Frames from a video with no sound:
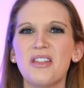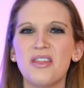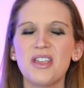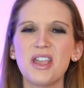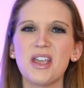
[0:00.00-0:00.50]

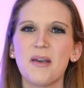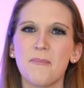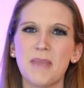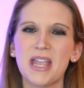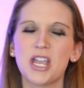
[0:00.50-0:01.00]
The
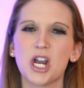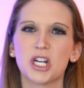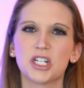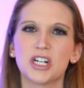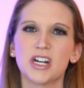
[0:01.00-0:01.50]
main
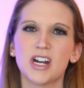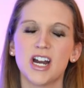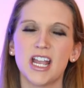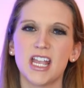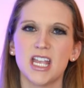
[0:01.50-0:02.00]

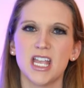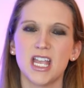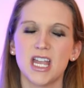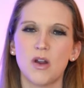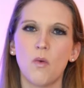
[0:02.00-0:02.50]
character
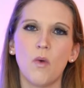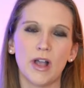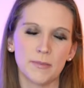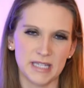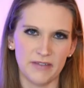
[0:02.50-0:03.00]
in
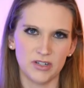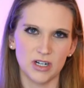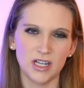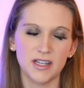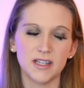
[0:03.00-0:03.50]
What Comes
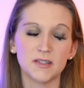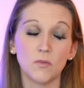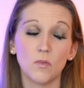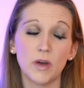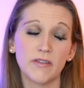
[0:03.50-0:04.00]
After is
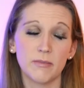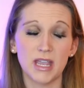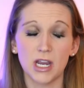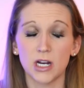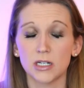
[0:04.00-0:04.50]
one of the
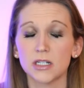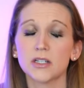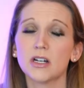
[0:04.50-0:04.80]
main characters.